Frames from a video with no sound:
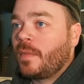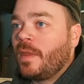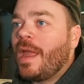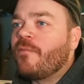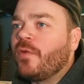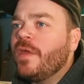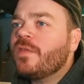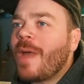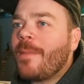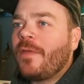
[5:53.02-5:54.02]
And for
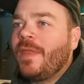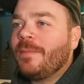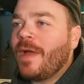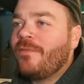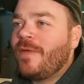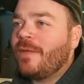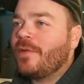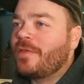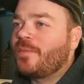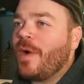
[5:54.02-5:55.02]
this map, I think my
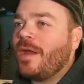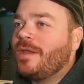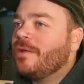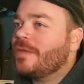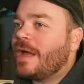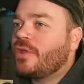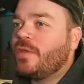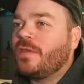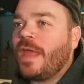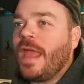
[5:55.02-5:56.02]
favorite spot here is actually
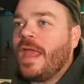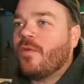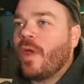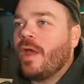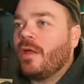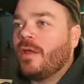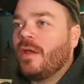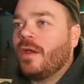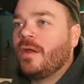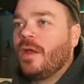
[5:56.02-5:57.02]
this A rail
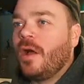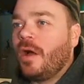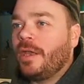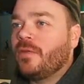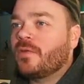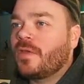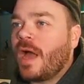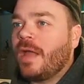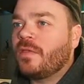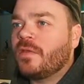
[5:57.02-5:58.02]
here on either
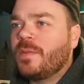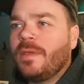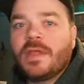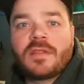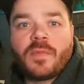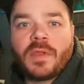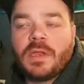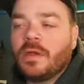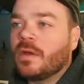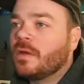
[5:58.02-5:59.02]
side. So let's maybe get something here.